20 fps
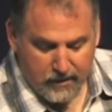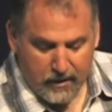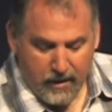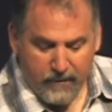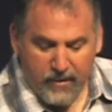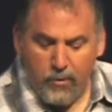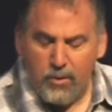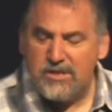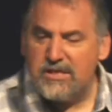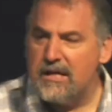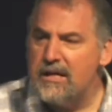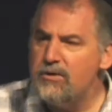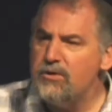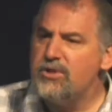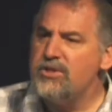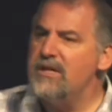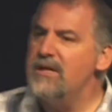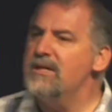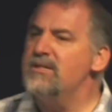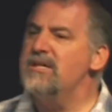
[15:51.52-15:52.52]
I mean, what's
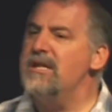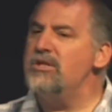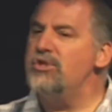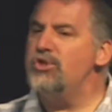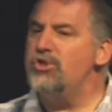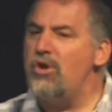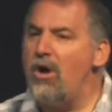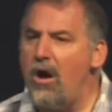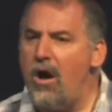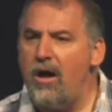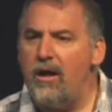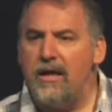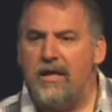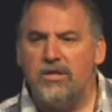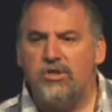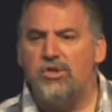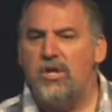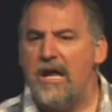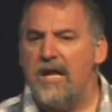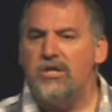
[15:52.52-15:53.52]
interesting is that John
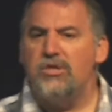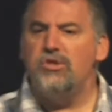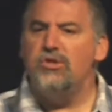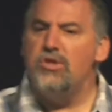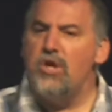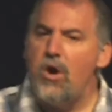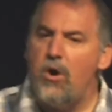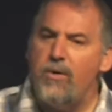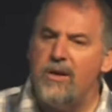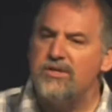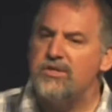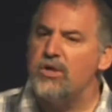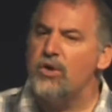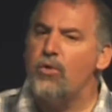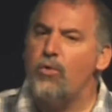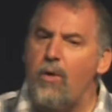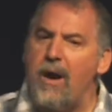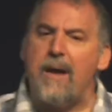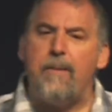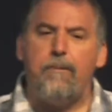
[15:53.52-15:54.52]
is, is known as a
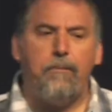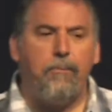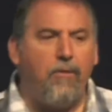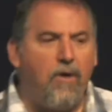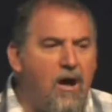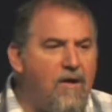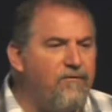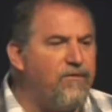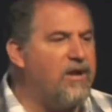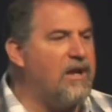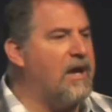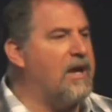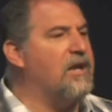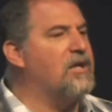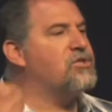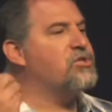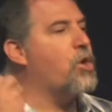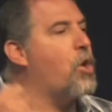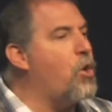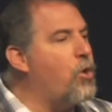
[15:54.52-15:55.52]
great prophet in
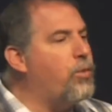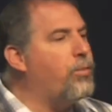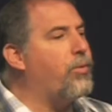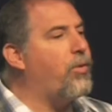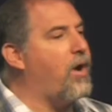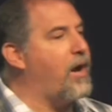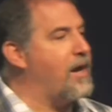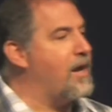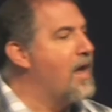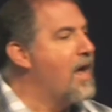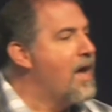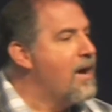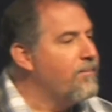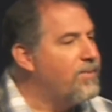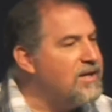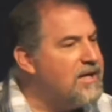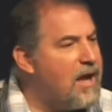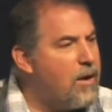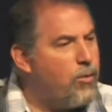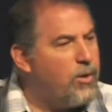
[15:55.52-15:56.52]
his own right.
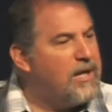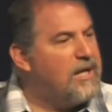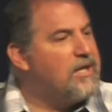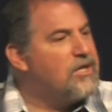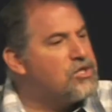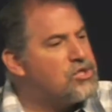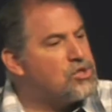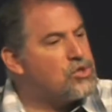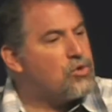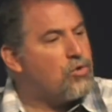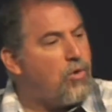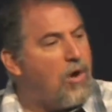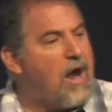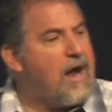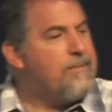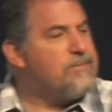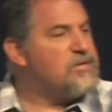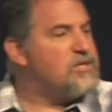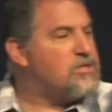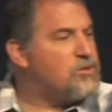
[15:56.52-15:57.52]
But yet, when he
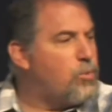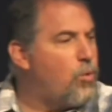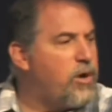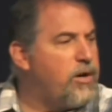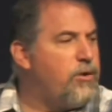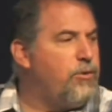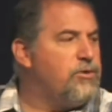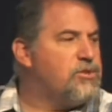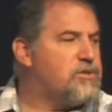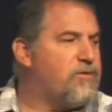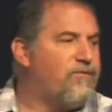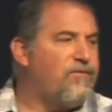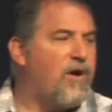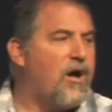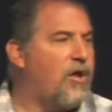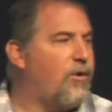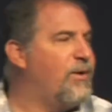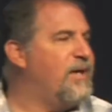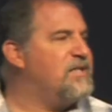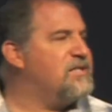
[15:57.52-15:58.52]
describes this one who is to
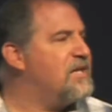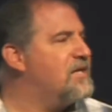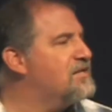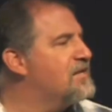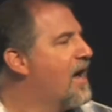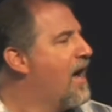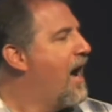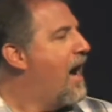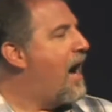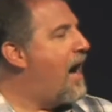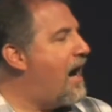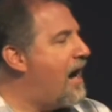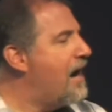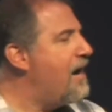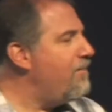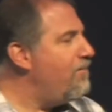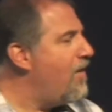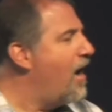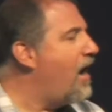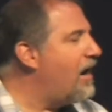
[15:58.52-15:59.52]
follow, he says,
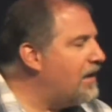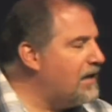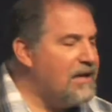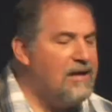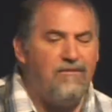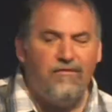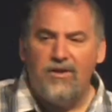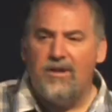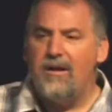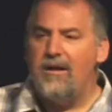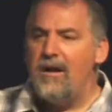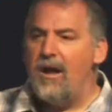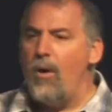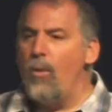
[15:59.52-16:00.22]
I'm not even